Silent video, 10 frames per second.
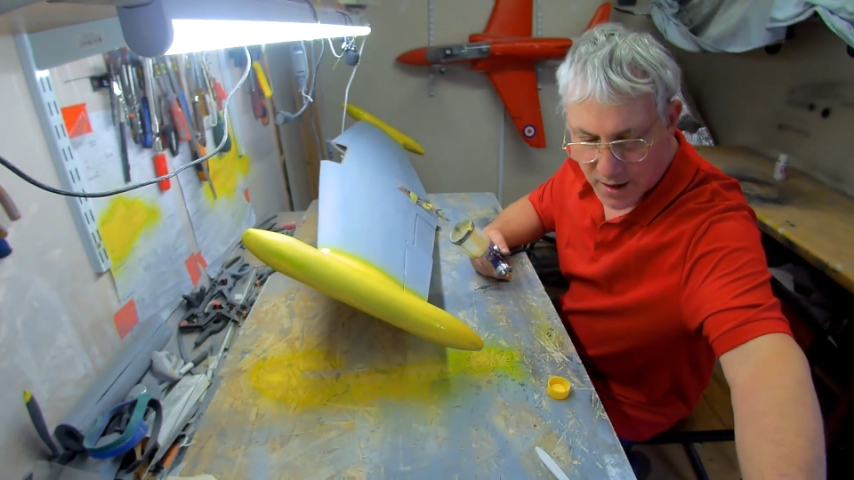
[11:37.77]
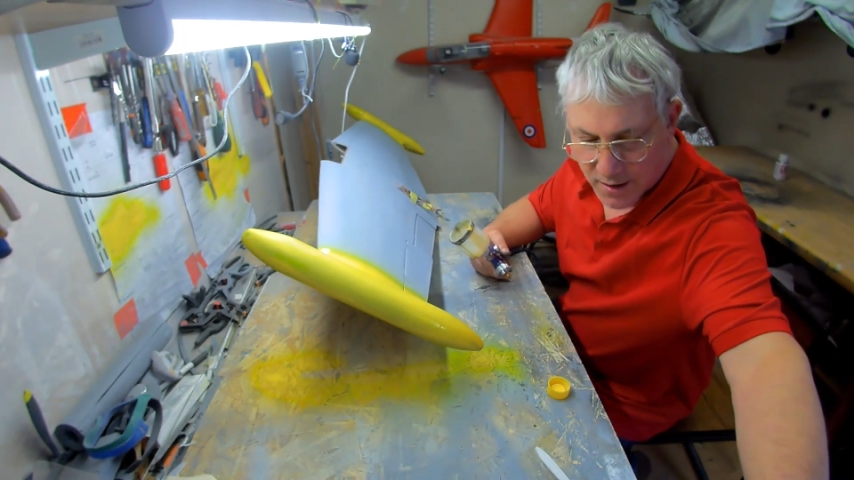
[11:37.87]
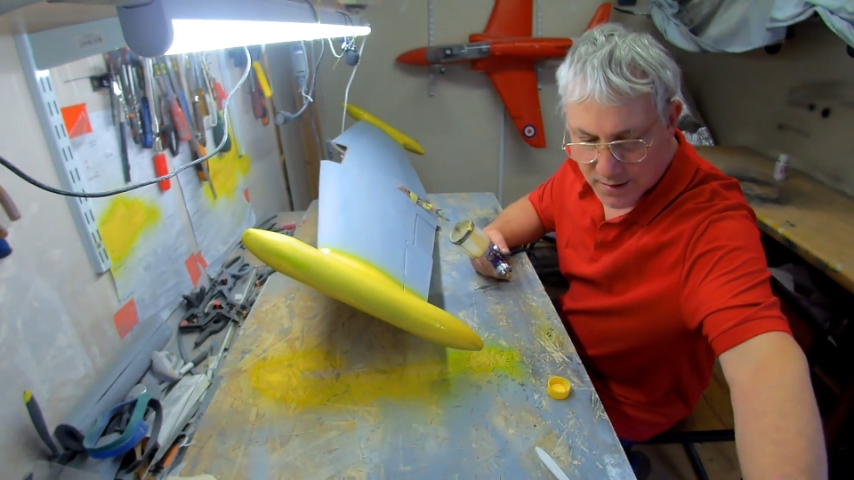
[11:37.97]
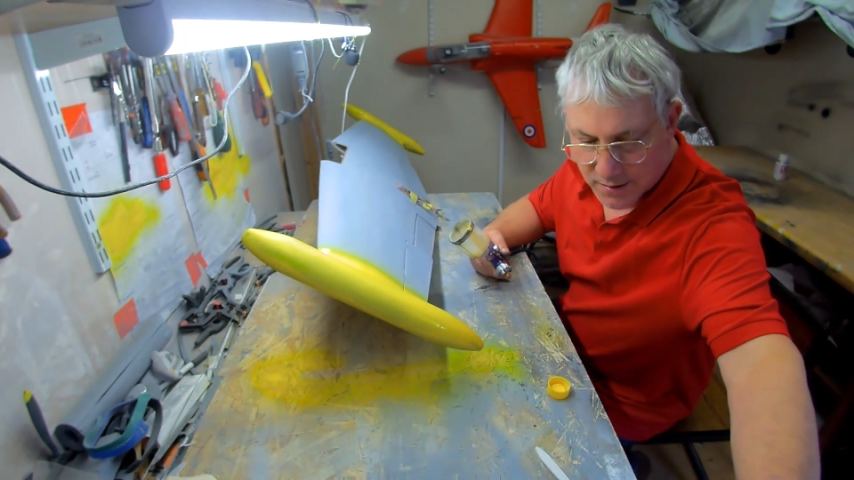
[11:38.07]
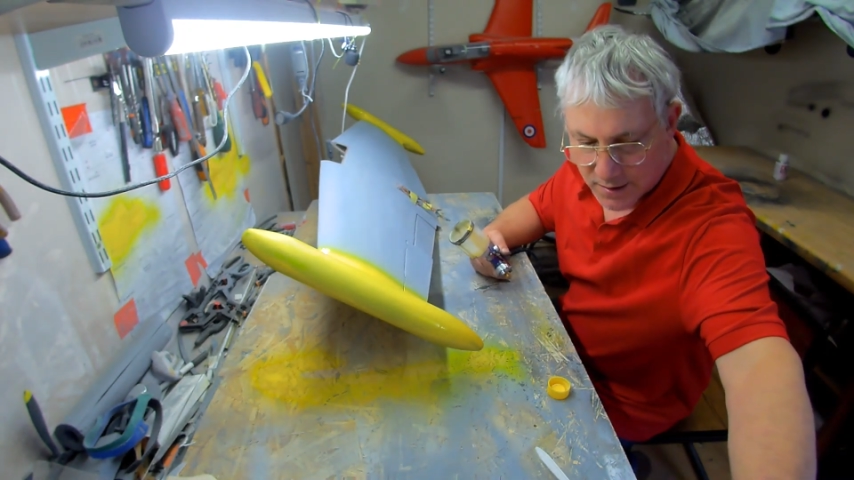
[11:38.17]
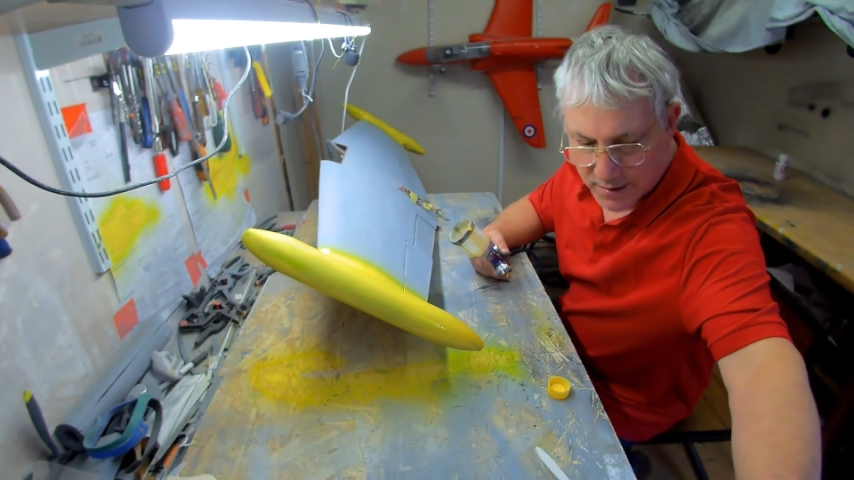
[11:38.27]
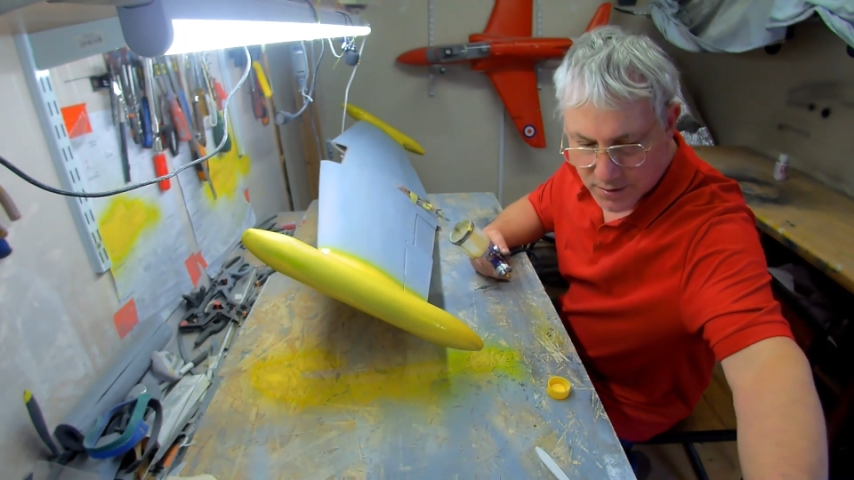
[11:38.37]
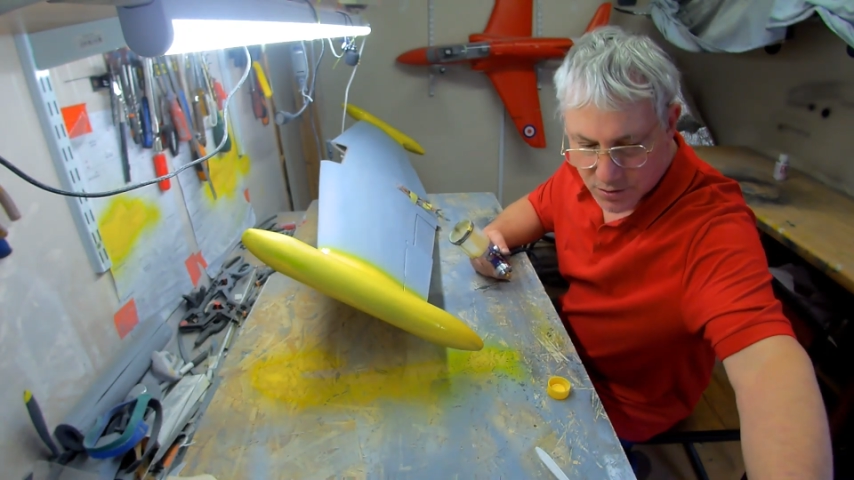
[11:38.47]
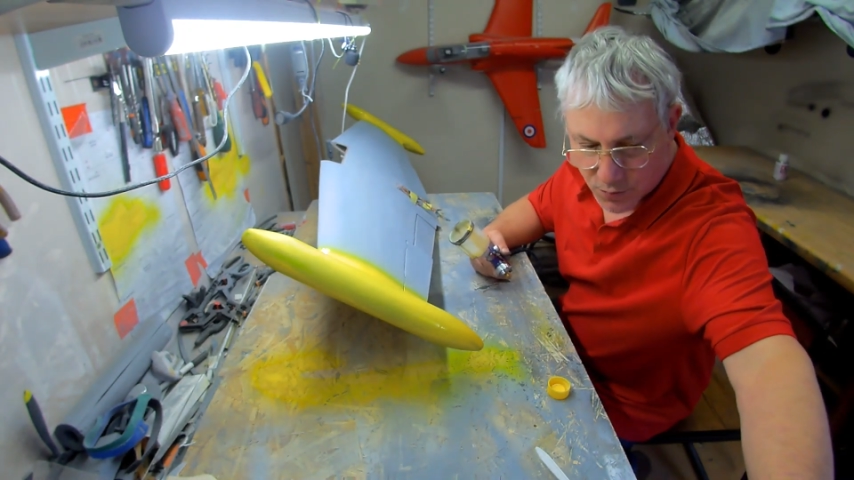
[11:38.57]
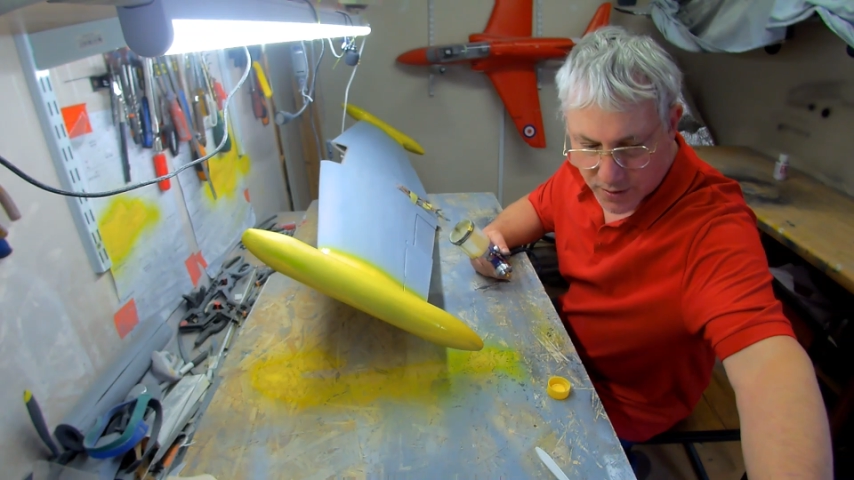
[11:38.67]
at
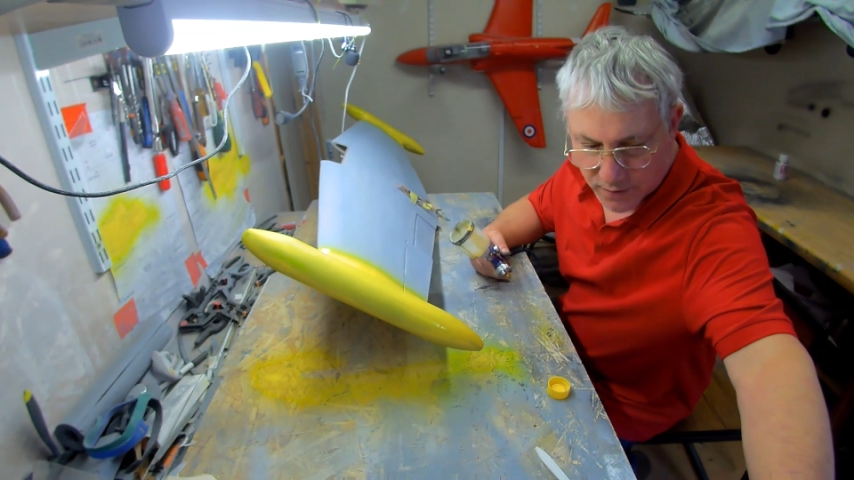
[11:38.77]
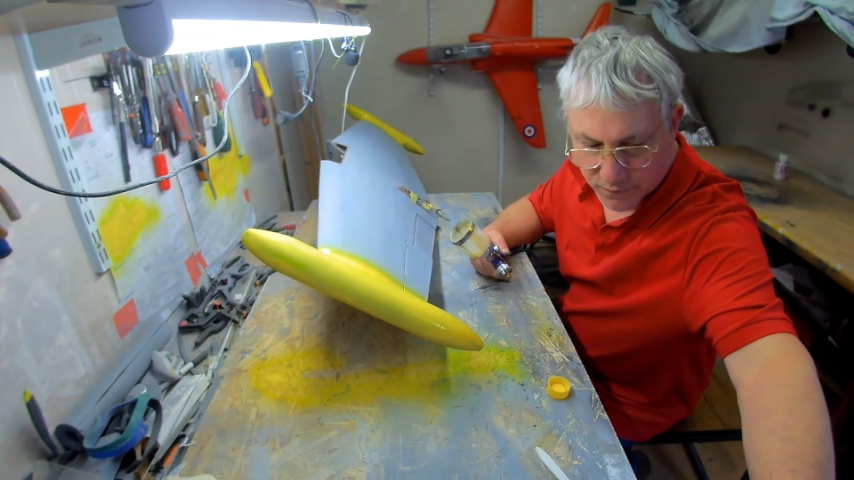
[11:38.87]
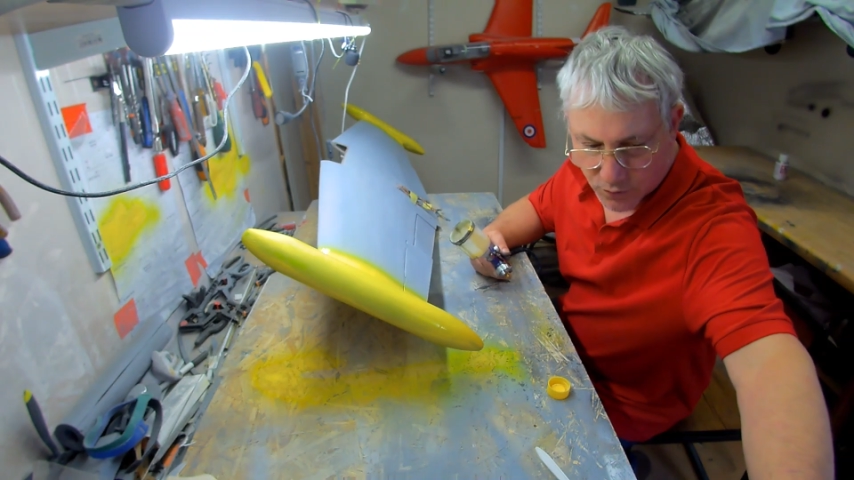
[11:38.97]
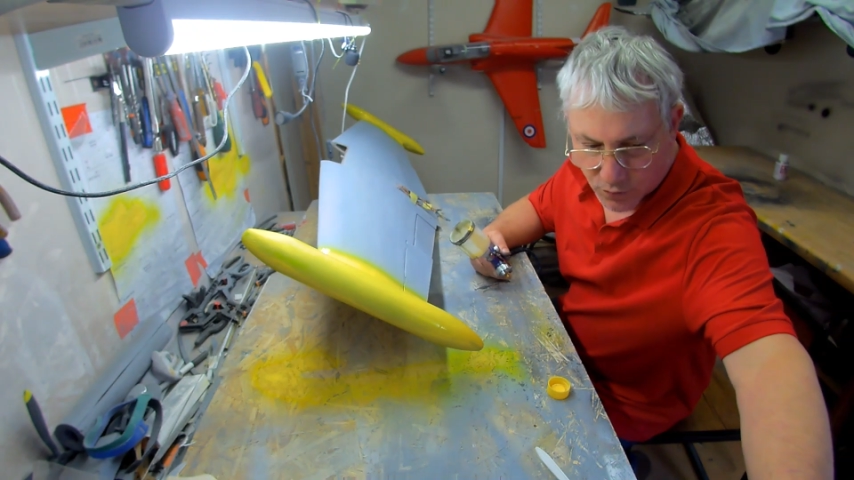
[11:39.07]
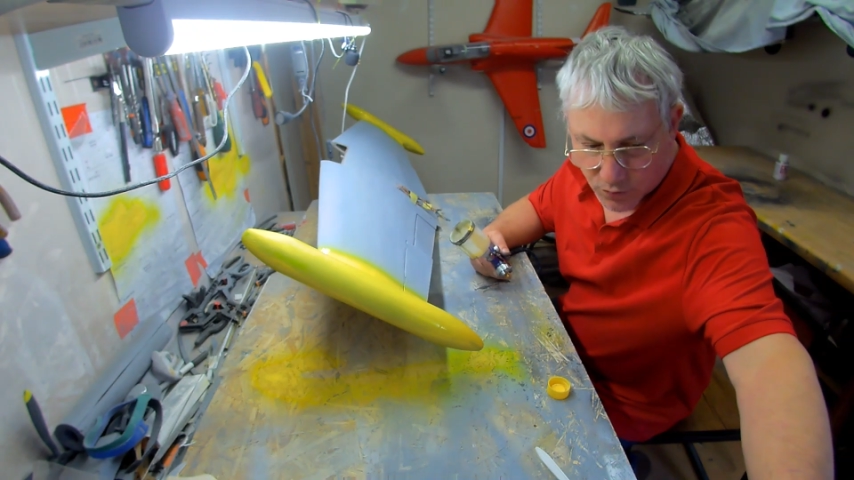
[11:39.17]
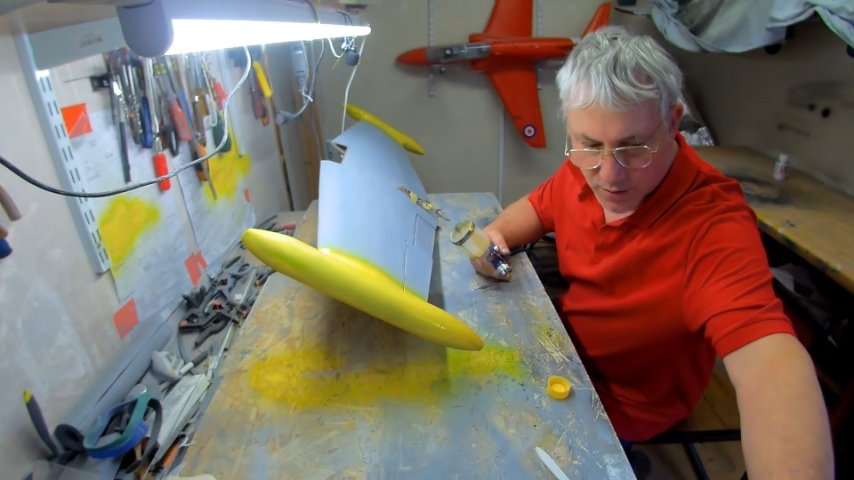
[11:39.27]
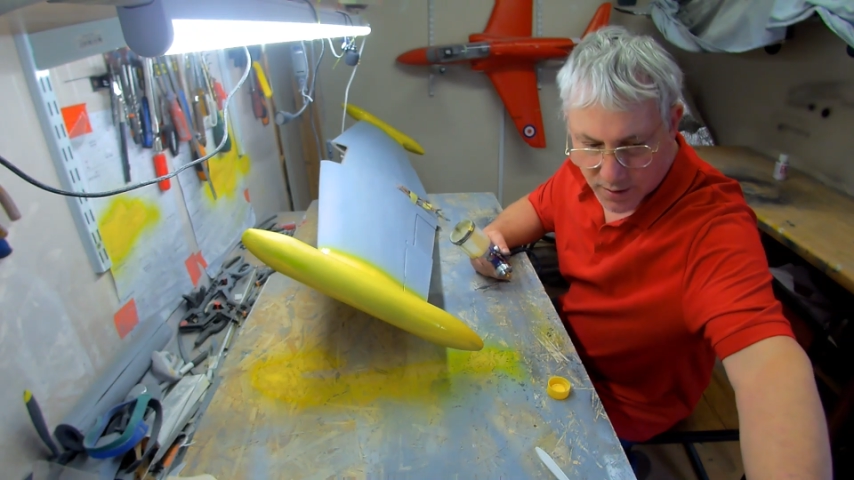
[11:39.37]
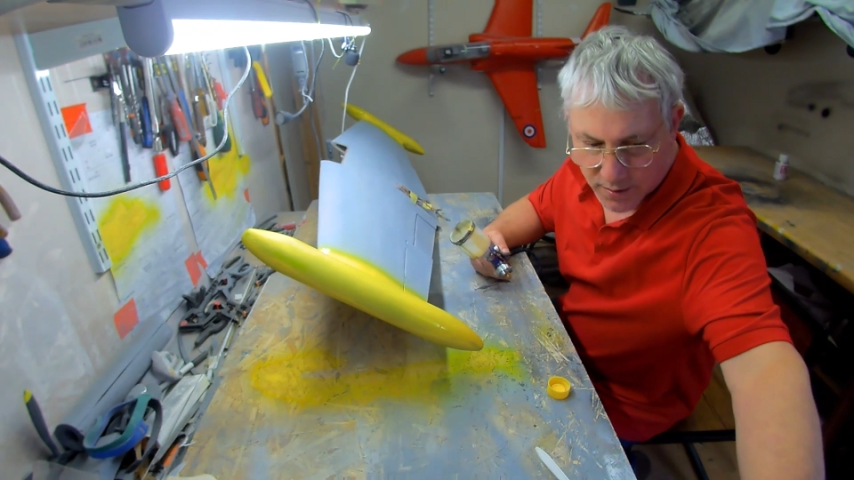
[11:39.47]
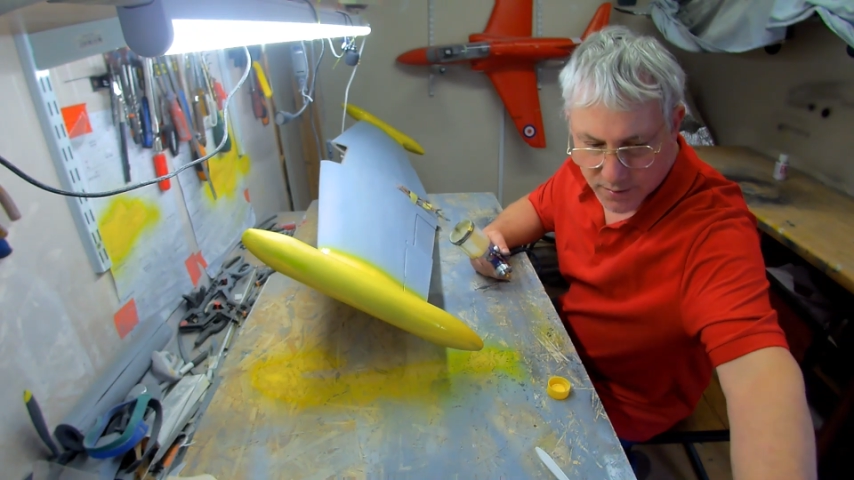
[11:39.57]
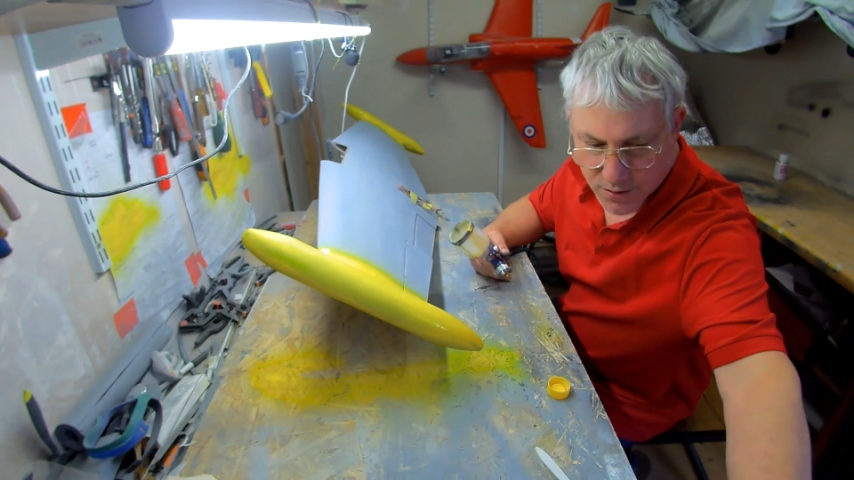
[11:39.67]
least 24
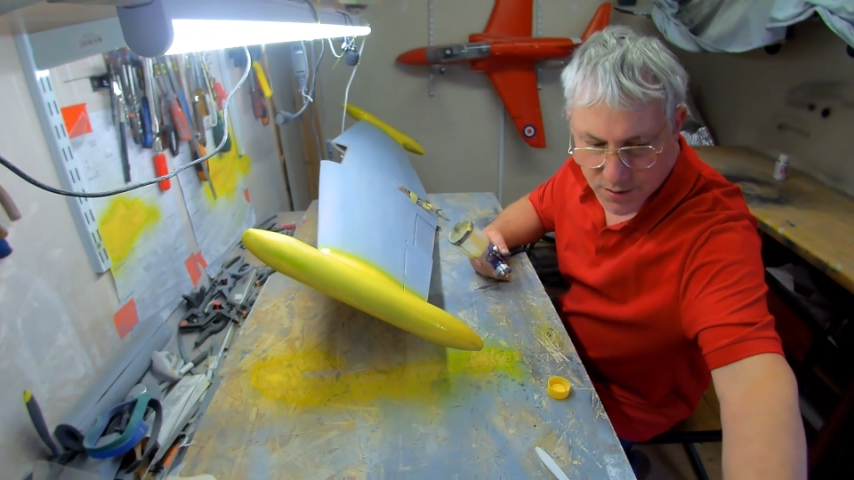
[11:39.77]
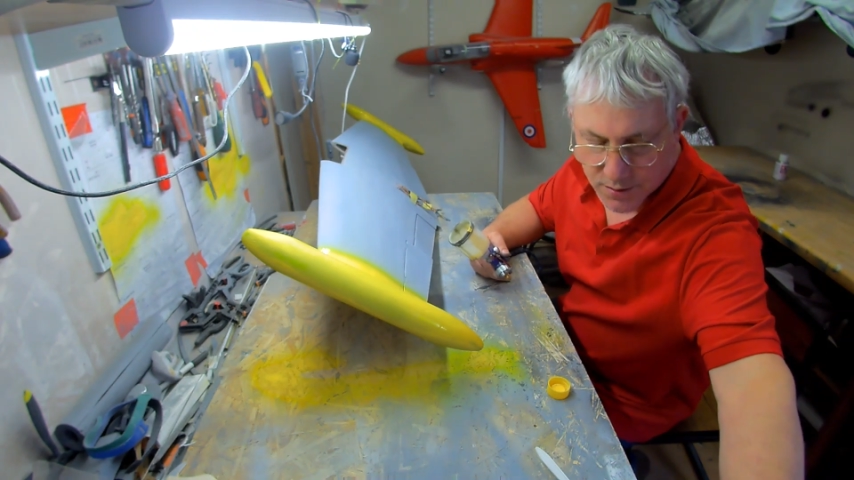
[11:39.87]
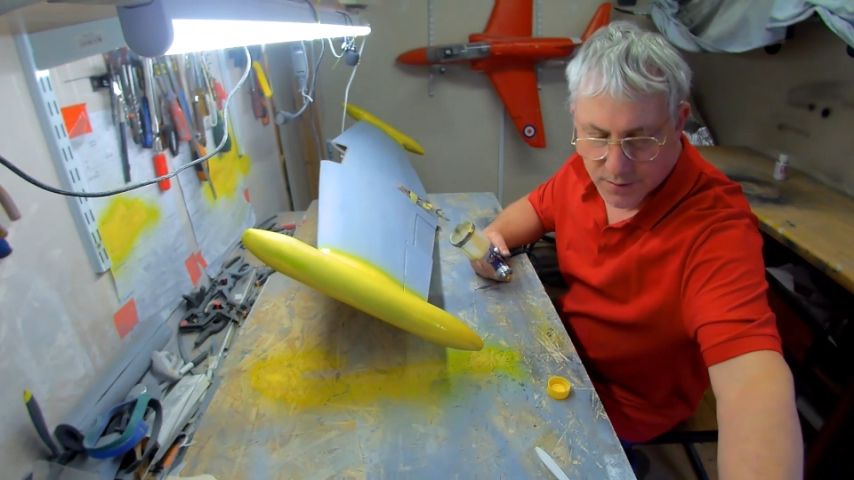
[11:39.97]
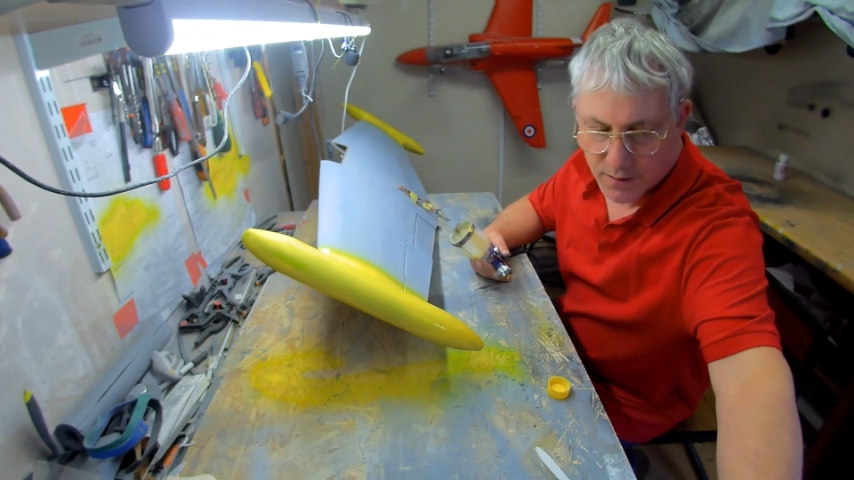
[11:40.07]
hours.